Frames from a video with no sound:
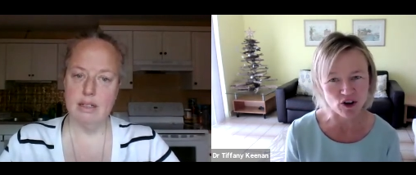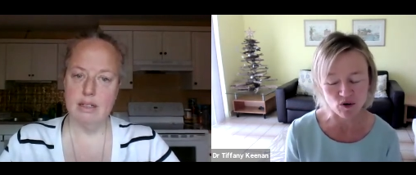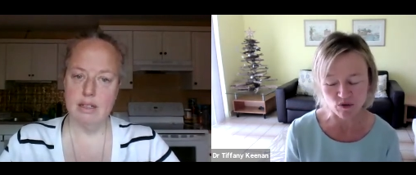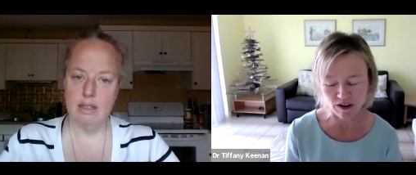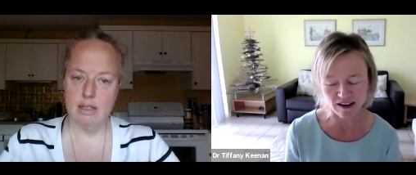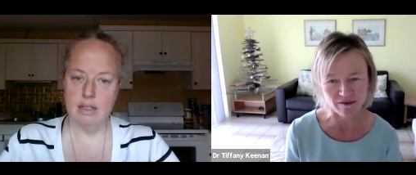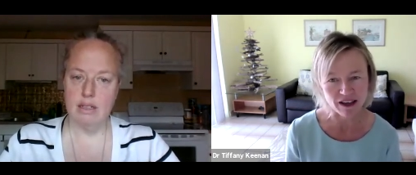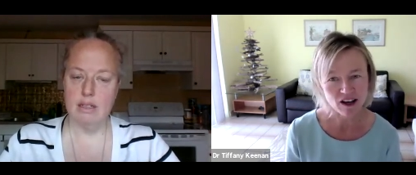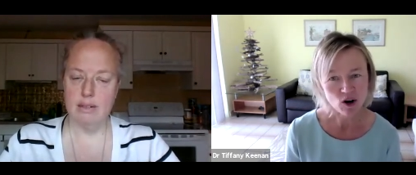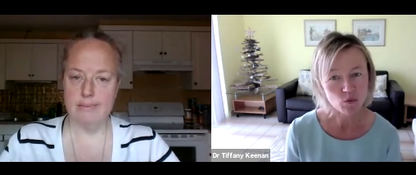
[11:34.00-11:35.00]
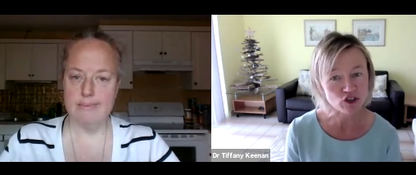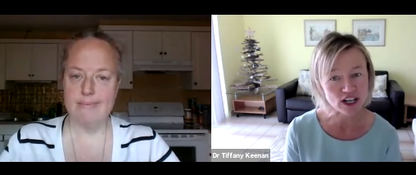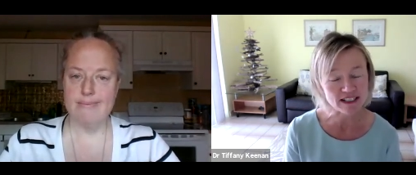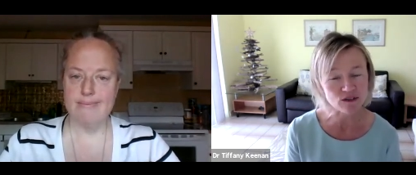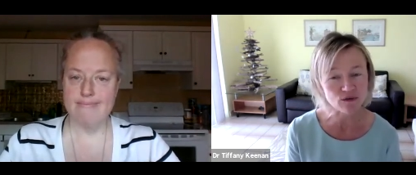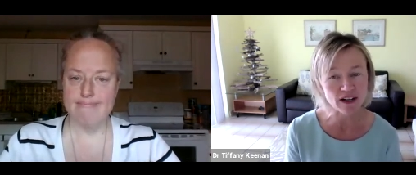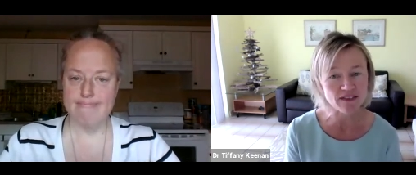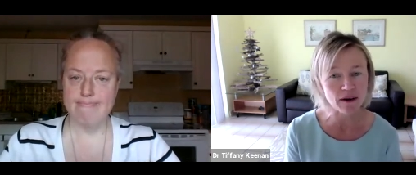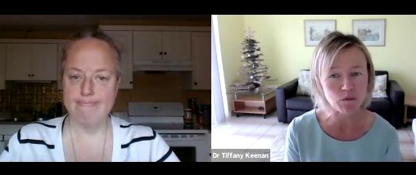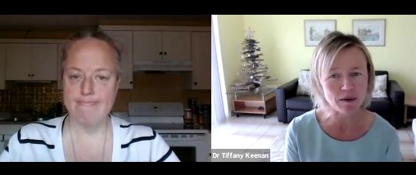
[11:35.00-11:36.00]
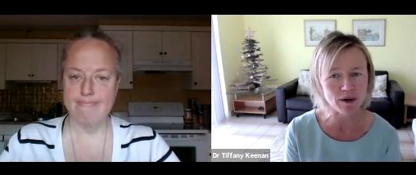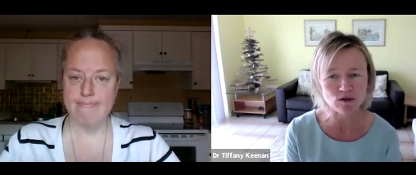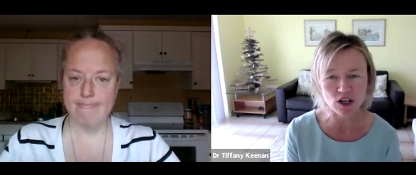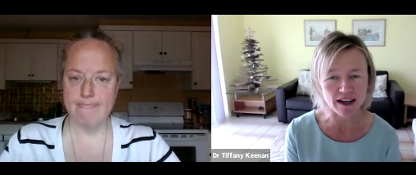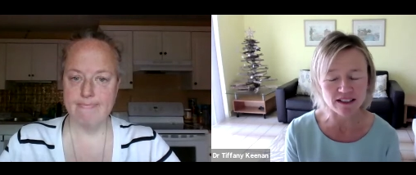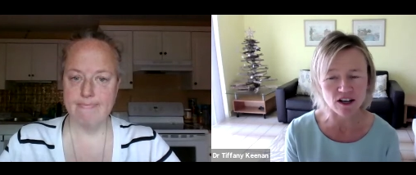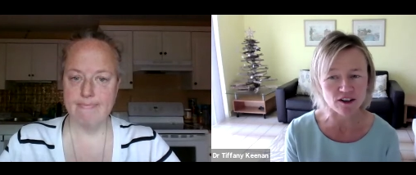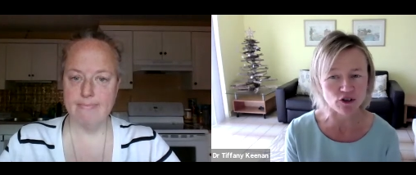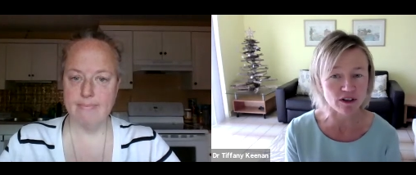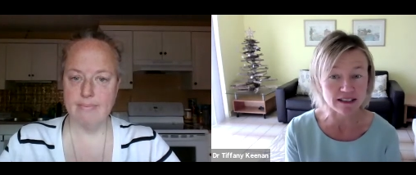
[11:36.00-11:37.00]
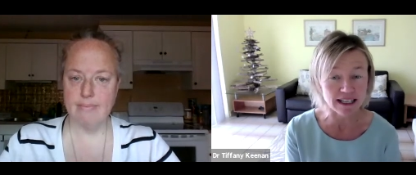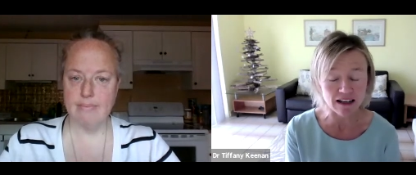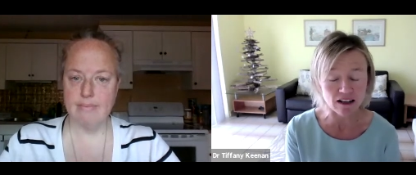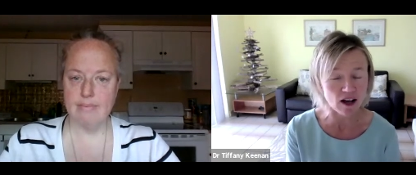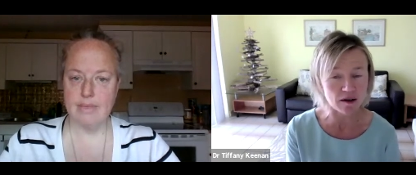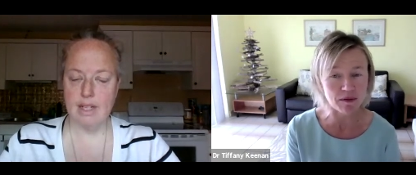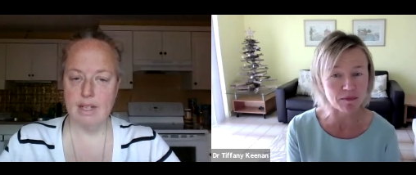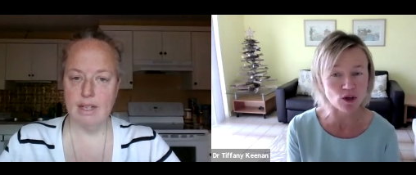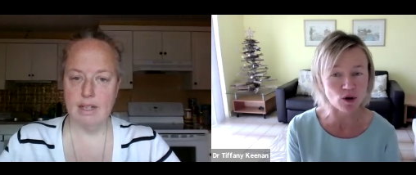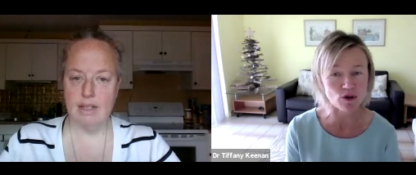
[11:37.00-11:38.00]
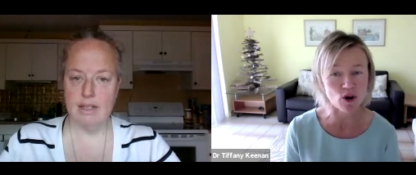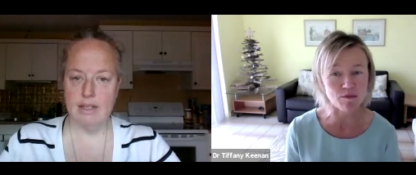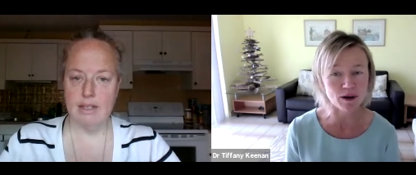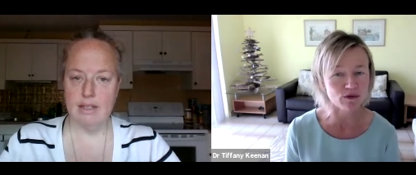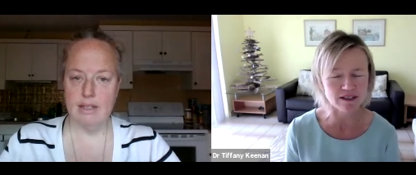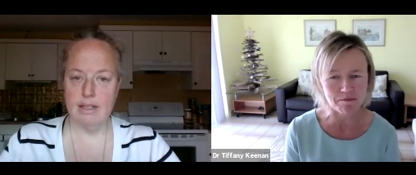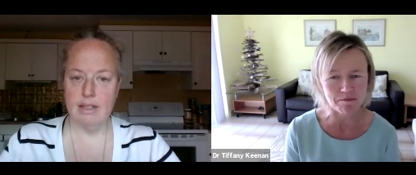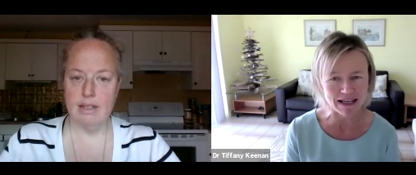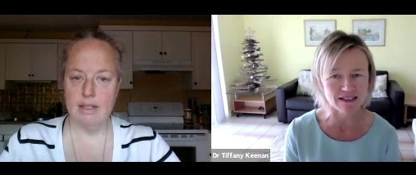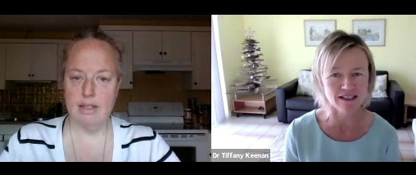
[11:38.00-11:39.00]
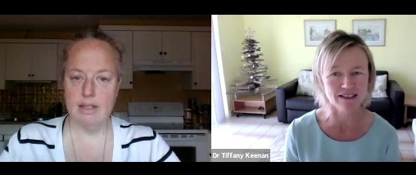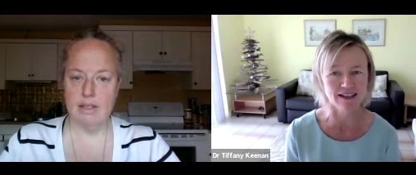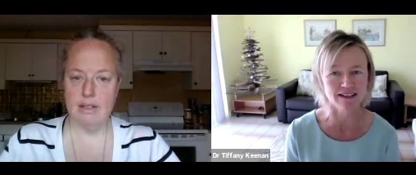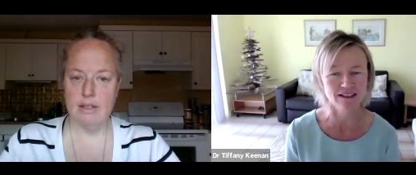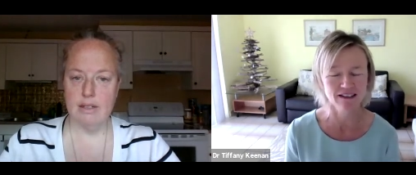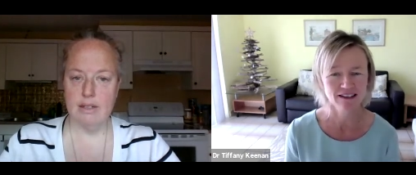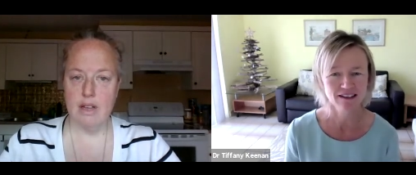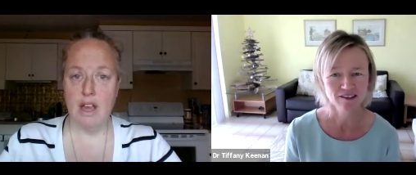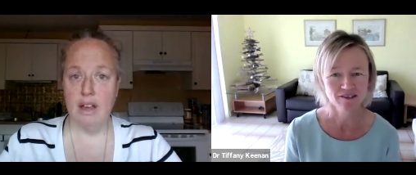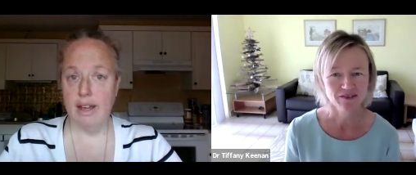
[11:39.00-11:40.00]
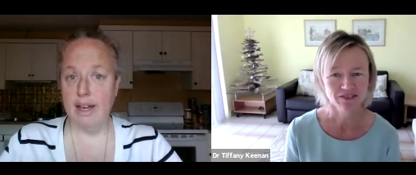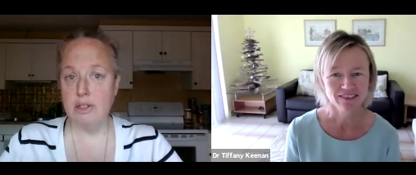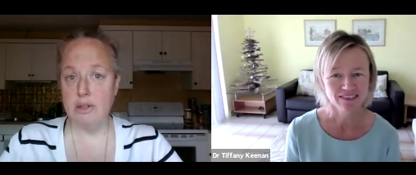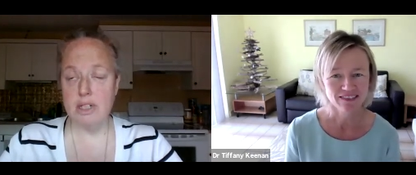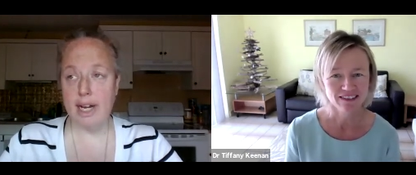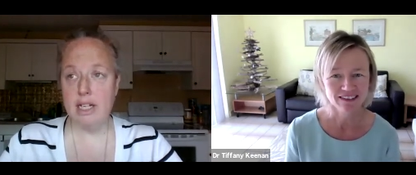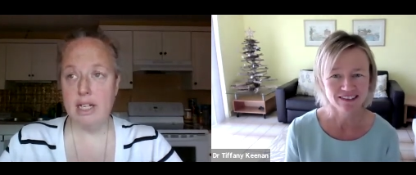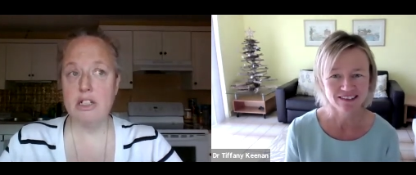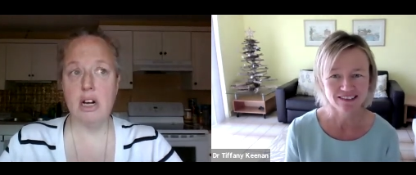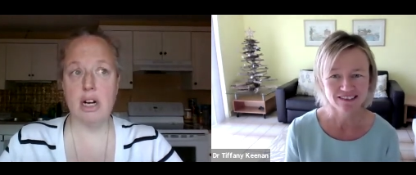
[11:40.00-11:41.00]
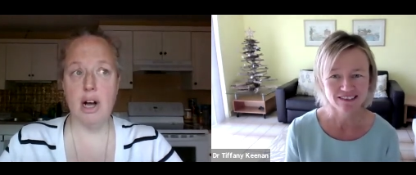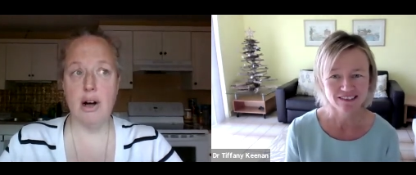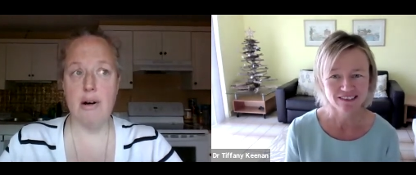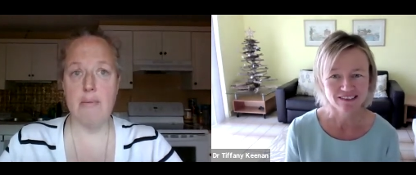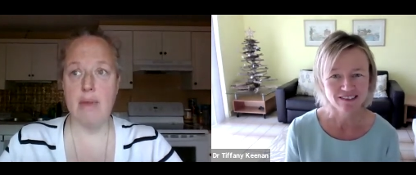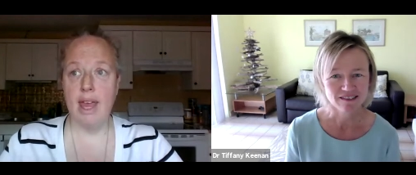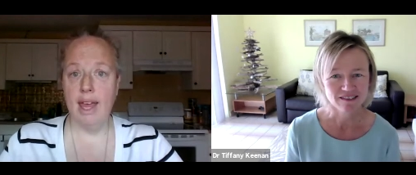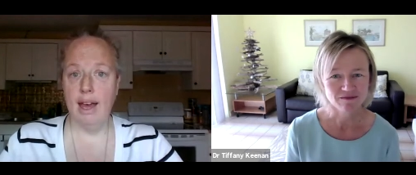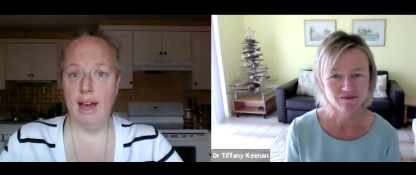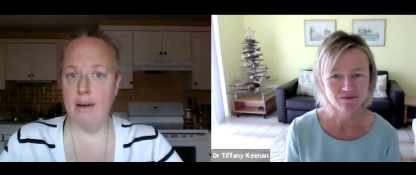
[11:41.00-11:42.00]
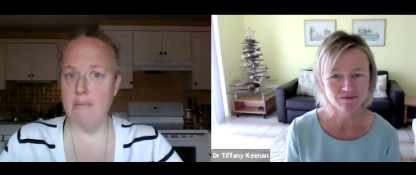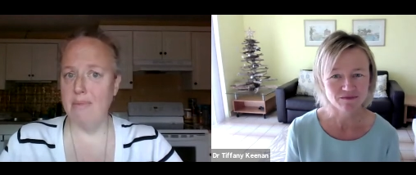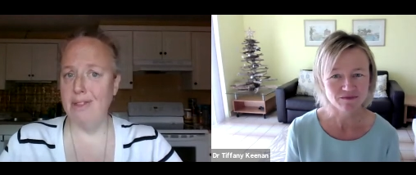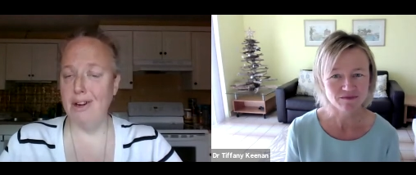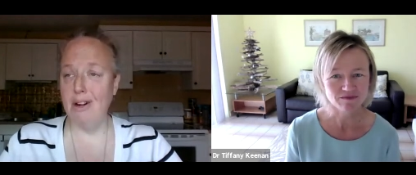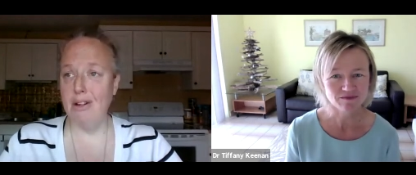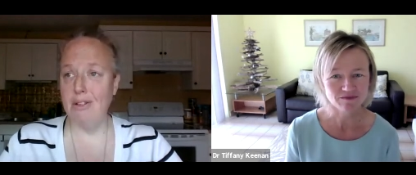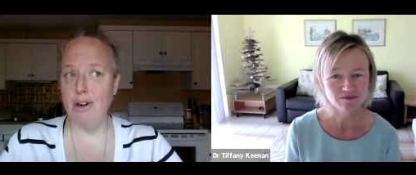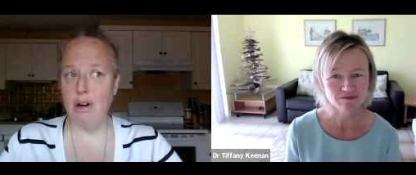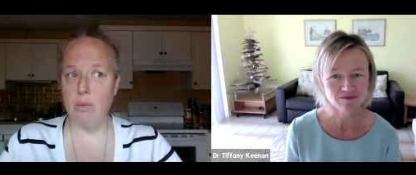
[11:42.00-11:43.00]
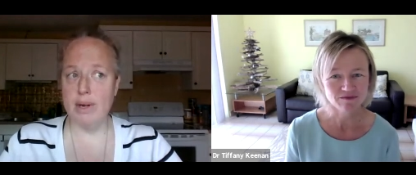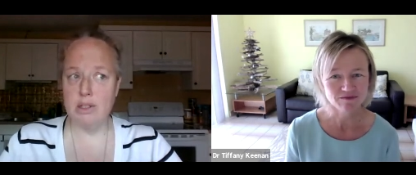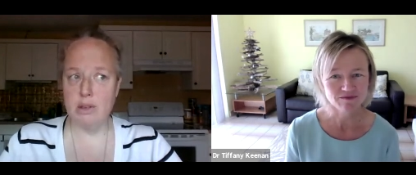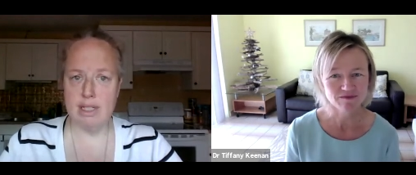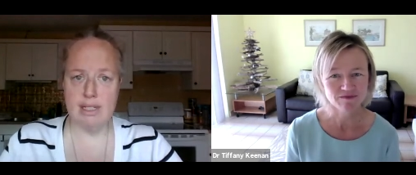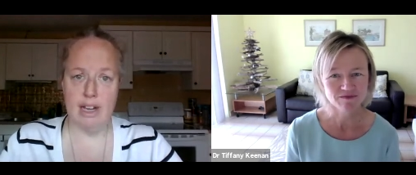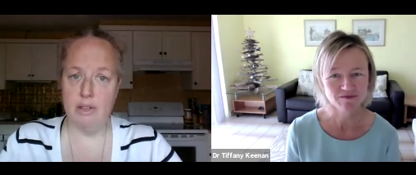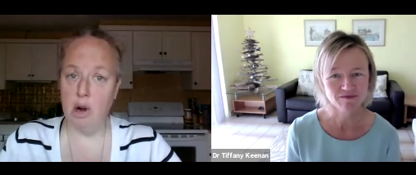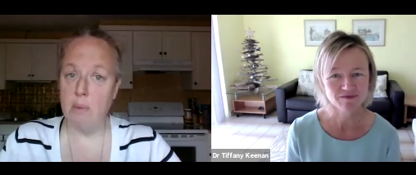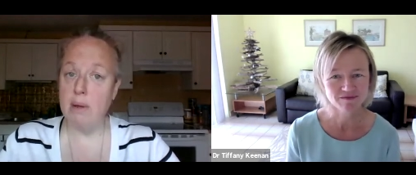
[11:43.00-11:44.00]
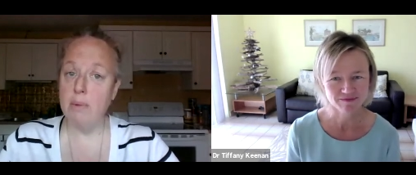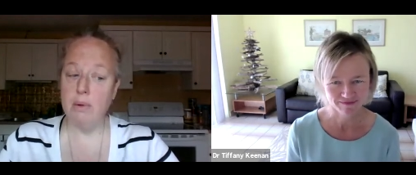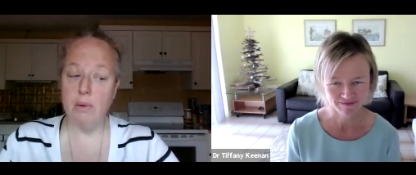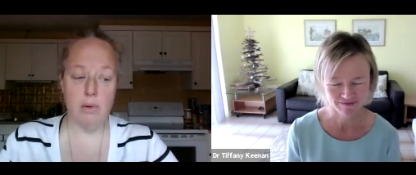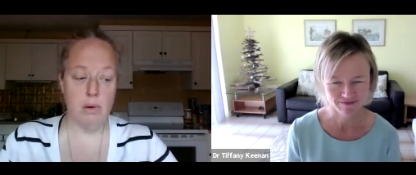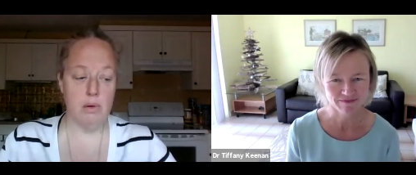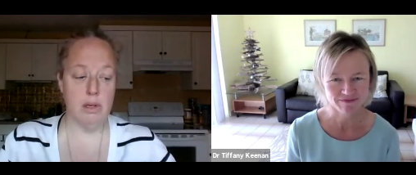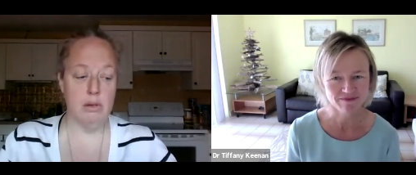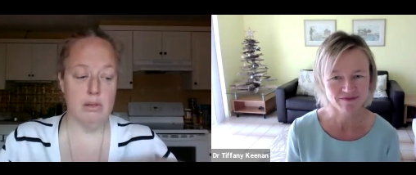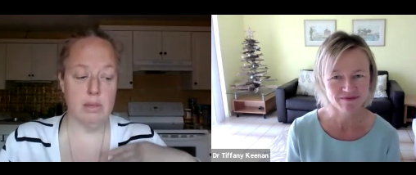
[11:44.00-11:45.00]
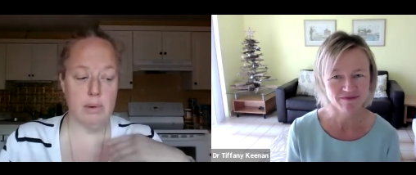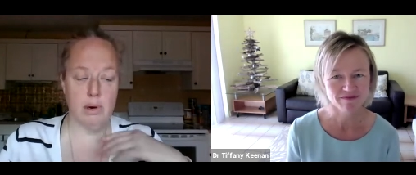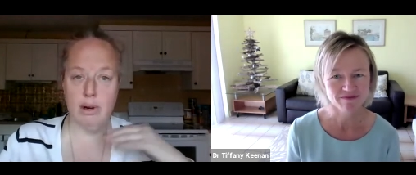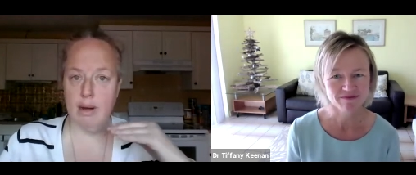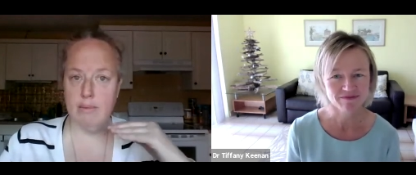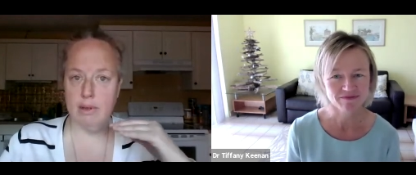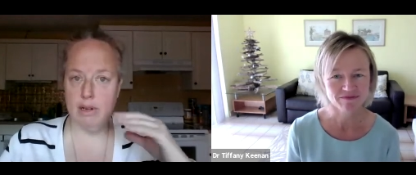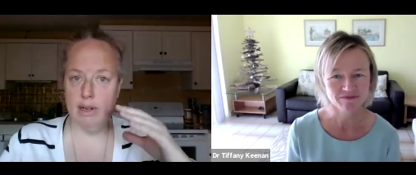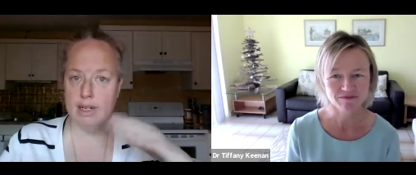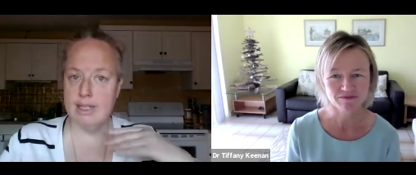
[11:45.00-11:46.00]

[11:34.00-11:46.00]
Speaker 1: own uh, with Jason Fung. And then what about Diet Doctor? Because again, a lot of people don't know about this amazing site.
Speaker 2: Yeah, so dietdoctor.com, um, there there are resources there. There are people who use the program that you can